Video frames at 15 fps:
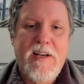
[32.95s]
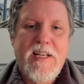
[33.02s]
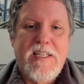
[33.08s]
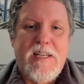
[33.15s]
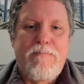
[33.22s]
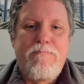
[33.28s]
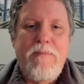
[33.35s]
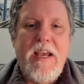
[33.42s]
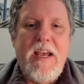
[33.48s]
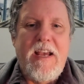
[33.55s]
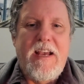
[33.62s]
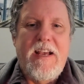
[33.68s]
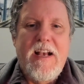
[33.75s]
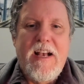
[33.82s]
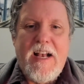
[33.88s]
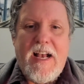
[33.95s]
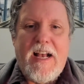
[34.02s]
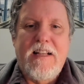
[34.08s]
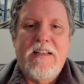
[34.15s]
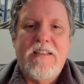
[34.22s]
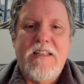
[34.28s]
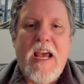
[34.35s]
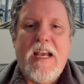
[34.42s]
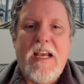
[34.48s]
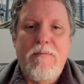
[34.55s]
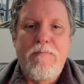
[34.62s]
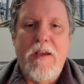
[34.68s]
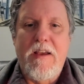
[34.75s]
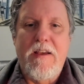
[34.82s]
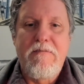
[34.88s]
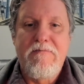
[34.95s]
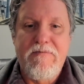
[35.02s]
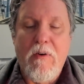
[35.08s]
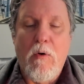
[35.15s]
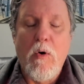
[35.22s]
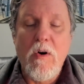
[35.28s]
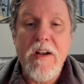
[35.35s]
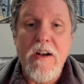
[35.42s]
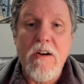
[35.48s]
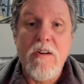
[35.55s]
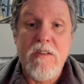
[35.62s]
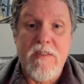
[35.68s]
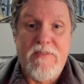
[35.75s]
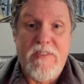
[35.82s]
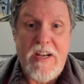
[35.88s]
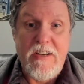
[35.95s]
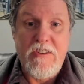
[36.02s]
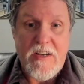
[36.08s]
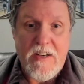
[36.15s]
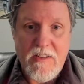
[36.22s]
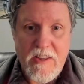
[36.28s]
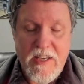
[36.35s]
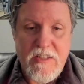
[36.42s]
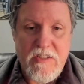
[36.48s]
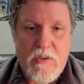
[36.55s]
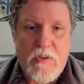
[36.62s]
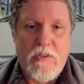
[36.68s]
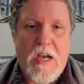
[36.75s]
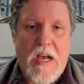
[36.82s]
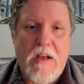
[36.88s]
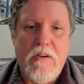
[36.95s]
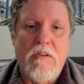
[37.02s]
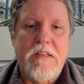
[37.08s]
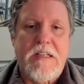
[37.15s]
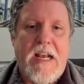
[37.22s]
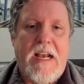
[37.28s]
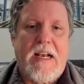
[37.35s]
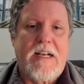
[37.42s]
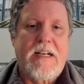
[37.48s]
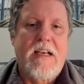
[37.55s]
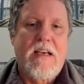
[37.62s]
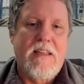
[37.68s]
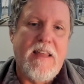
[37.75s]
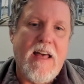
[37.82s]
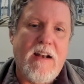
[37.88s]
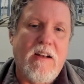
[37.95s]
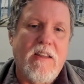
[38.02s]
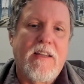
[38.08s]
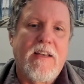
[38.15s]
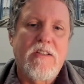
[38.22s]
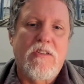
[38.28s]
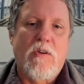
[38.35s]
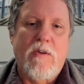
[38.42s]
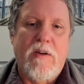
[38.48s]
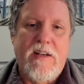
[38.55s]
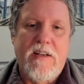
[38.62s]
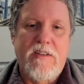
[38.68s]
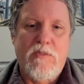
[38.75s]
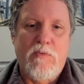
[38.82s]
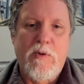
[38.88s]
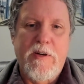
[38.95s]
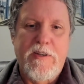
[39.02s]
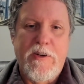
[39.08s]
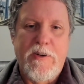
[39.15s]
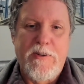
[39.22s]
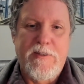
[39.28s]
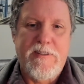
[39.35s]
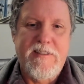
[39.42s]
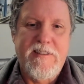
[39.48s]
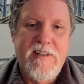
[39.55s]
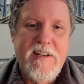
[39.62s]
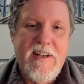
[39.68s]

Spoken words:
To me, it's taken me 4 years of teaching Elixir to understand that Elixir is reduce.